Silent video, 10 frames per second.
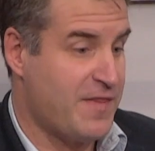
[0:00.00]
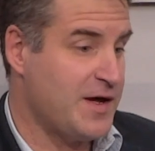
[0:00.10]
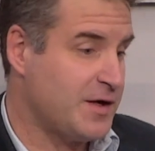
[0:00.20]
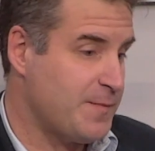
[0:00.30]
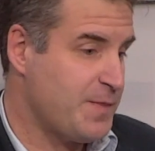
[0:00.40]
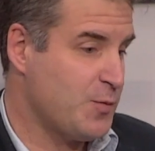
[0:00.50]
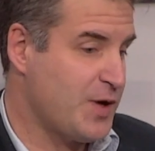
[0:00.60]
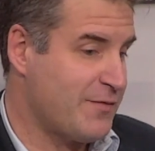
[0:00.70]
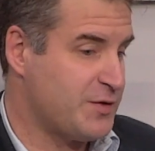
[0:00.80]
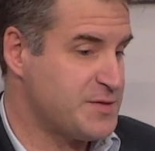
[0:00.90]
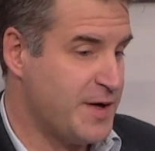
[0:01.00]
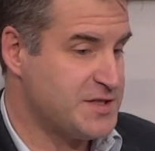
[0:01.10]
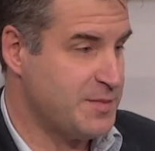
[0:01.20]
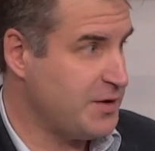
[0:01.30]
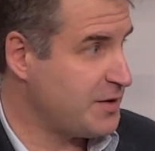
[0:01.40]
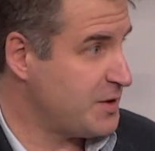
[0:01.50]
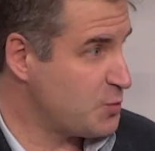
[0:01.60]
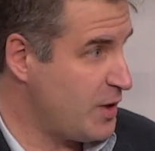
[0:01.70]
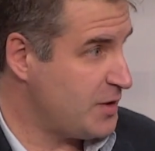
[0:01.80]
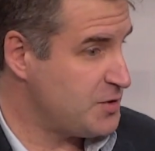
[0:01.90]
think we have a responsibility as
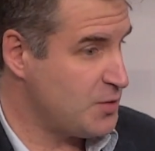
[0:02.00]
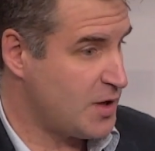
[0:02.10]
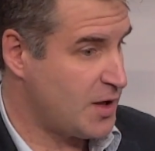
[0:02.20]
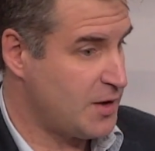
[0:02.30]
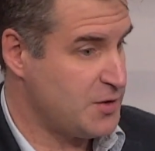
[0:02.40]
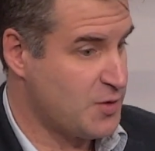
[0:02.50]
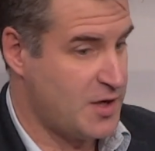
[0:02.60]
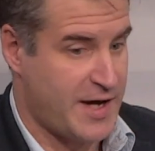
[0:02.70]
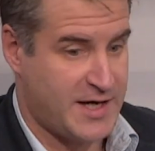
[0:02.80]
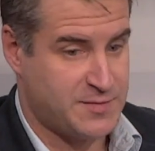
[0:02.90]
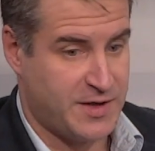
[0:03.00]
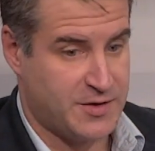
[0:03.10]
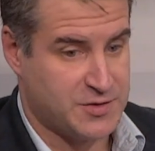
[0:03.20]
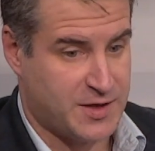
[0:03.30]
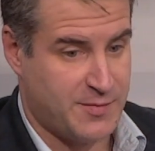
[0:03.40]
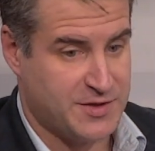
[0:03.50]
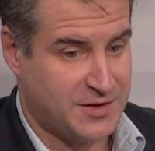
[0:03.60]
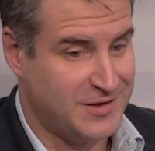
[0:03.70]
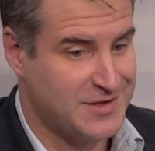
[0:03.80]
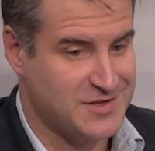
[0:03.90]
well to our taxpayers, right?
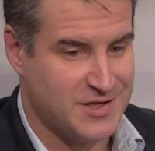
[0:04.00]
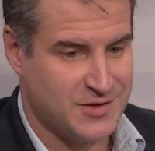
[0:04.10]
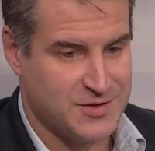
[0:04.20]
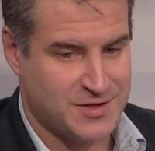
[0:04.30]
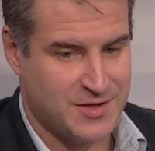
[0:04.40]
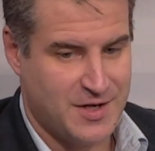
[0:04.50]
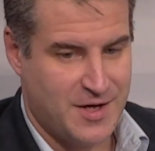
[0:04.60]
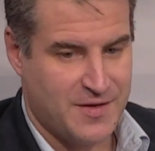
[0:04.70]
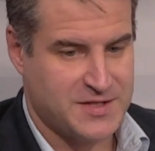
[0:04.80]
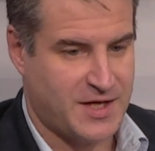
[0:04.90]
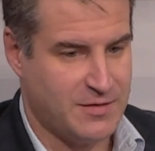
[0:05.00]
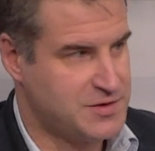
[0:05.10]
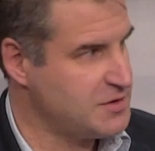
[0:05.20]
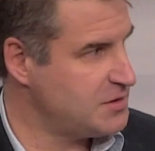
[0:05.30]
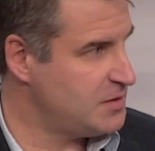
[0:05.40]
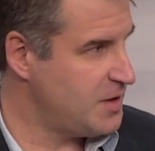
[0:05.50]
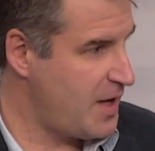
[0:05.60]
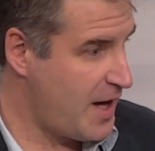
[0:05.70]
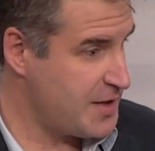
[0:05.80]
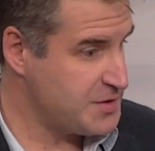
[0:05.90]
Particularly our seniors. And this council
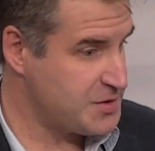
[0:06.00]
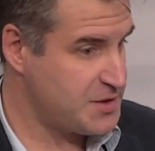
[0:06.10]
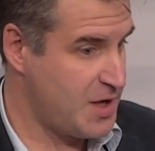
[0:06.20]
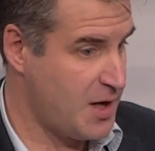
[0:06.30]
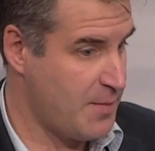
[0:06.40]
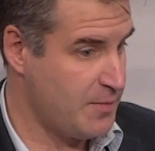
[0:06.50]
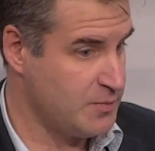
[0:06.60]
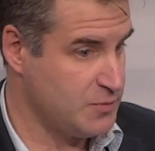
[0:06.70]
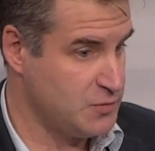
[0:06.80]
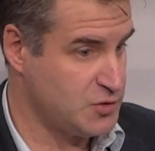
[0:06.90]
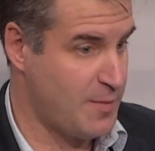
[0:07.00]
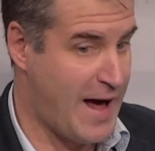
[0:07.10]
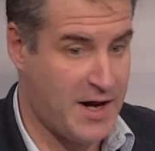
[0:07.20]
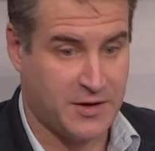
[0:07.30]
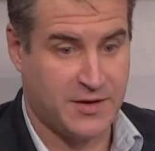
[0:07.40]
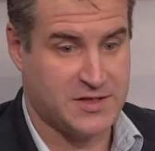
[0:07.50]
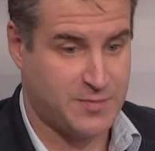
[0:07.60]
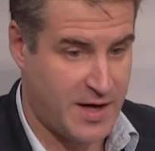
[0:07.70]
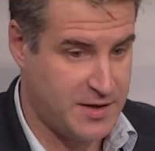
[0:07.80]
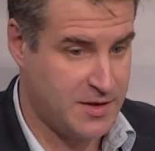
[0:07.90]
has dramatically
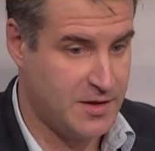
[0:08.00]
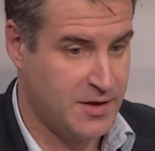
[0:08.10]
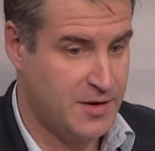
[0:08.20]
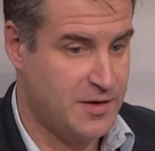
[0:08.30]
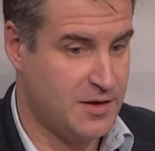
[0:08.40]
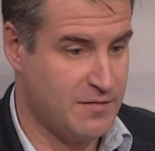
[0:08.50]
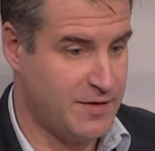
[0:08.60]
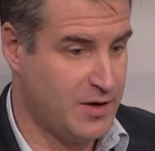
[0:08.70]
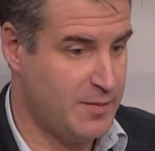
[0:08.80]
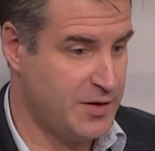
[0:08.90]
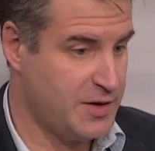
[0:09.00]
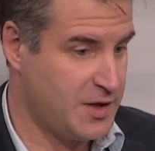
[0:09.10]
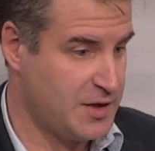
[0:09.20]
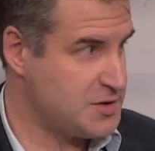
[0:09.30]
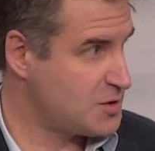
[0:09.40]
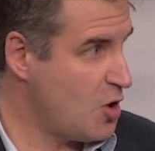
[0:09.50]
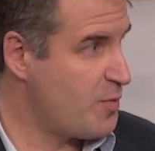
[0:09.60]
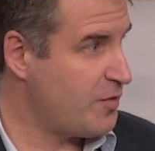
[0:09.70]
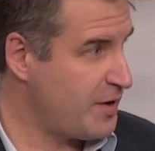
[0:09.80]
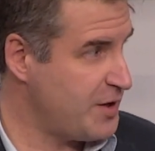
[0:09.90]
expanded the availability and scope
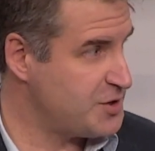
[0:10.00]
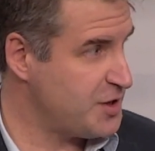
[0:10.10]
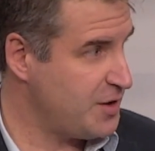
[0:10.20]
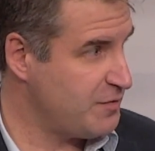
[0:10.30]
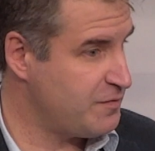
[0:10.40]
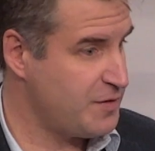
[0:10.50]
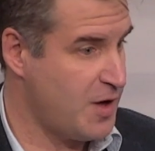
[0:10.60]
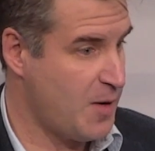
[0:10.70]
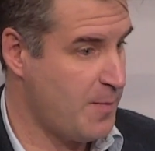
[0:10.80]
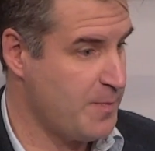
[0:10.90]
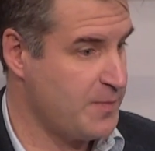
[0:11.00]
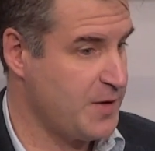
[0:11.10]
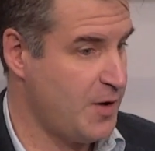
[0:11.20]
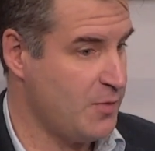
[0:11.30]
and range of, I don't